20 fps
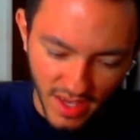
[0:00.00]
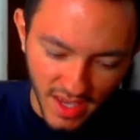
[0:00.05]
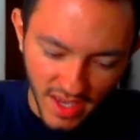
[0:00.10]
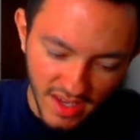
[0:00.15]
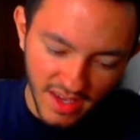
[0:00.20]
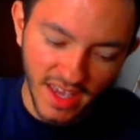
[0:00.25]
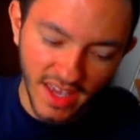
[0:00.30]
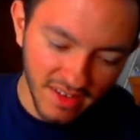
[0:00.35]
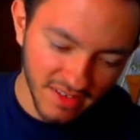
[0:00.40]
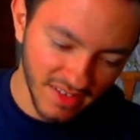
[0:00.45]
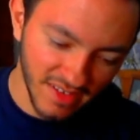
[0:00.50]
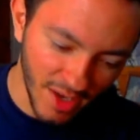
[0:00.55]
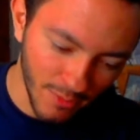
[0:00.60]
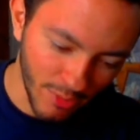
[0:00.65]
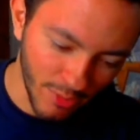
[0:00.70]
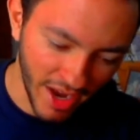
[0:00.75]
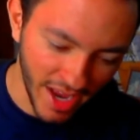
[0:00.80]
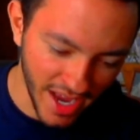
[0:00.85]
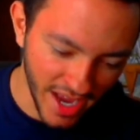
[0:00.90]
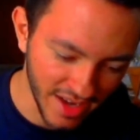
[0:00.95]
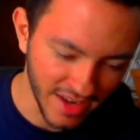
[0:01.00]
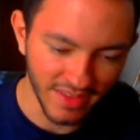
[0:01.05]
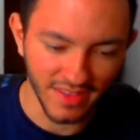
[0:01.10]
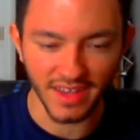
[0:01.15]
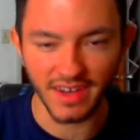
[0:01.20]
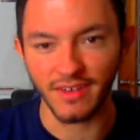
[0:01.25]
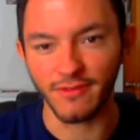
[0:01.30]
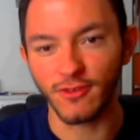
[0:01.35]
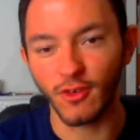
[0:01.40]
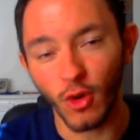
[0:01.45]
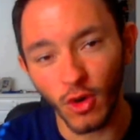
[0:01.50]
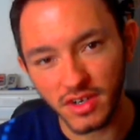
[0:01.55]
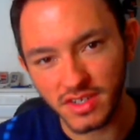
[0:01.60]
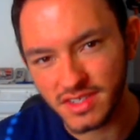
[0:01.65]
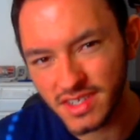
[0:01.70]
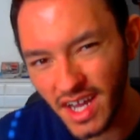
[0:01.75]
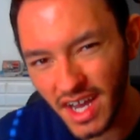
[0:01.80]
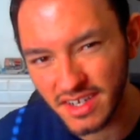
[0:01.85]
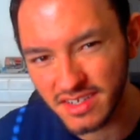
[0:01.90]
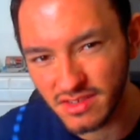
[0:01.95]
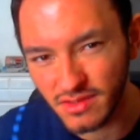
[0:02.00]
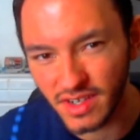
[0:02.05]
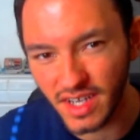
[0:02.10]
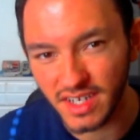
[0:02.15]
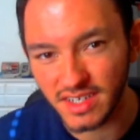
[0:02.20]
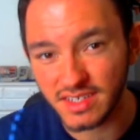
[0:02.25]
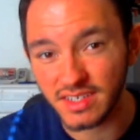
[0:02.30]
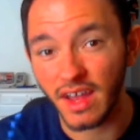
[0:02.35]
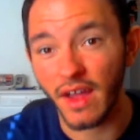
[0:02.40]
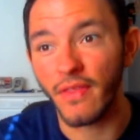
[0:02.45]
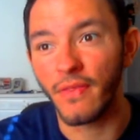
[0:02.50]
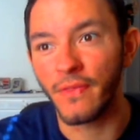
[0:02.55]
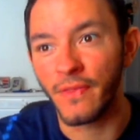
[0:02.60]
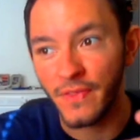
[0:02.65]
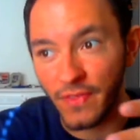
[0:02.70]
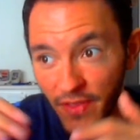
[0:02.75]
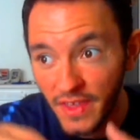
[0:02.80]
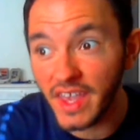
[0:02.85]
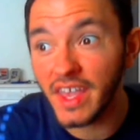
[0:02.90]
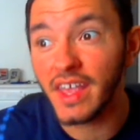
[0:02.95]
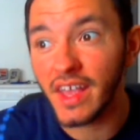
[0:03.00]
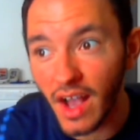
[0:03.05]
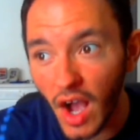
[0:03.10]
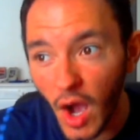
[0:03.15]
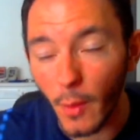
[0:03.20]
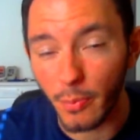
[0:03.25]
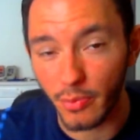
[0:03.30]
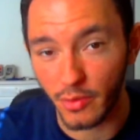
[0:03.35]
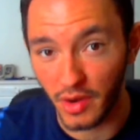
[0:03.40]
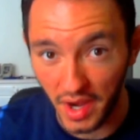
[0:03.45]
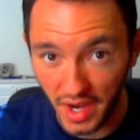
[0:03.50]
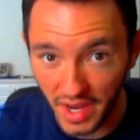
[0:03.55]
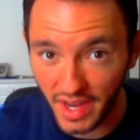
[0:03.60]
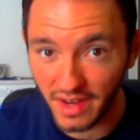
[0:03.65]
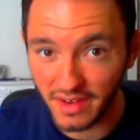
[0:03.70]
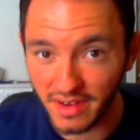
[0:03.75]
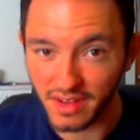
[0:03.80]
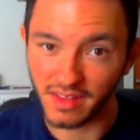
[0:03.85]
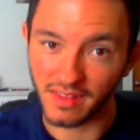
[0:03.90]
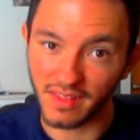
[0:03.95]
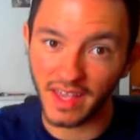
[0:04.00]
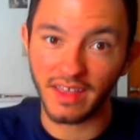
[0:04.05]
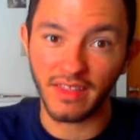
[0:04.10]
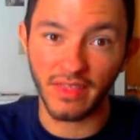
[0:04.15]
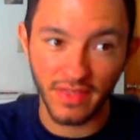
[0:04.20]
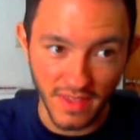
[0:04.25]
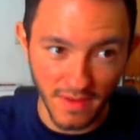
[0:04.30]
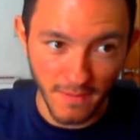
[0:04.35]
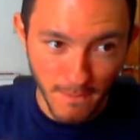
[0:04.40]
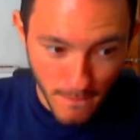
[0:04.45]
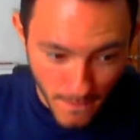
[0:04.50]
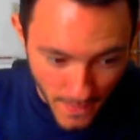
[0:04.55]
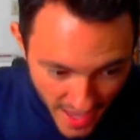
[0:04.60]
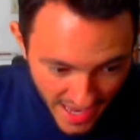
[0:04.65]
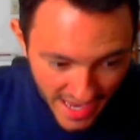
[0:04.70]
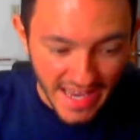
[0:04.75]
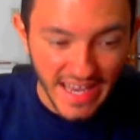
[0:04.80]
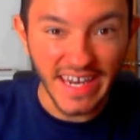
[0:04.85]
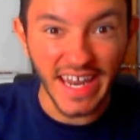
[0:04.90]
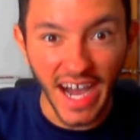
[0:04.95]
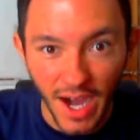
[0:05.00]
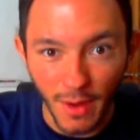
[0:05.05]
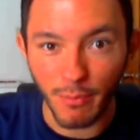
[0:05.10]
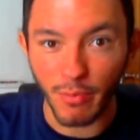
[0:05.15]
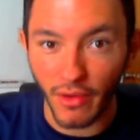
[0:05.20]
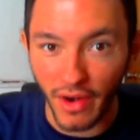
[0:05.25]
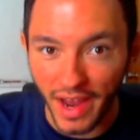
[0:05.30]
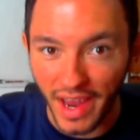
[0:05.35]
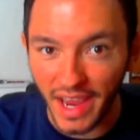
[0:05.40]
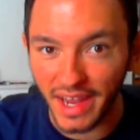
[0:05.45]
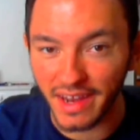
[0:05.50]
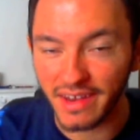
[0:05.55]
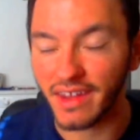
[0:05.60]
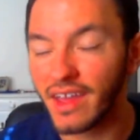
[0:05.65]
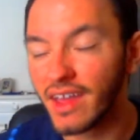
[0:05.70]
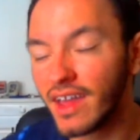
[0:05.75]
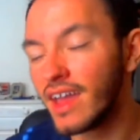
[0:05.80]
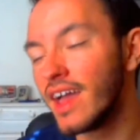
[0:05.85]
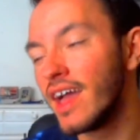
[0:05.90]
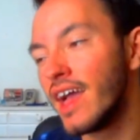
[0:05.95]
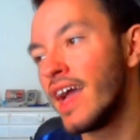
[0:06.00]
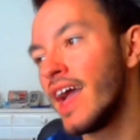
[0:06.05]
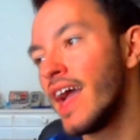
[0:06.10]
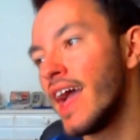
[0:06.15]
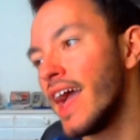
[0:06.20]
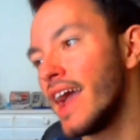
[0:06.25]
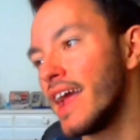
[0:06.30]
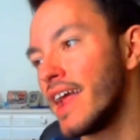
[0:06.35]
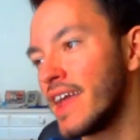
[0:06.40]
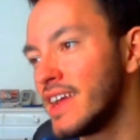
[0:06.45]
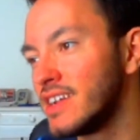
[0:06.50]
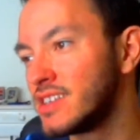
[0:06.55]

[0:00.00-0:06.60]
gets the upper hand, and then of course Natsu gets the upper hand, like the main upper hand, and he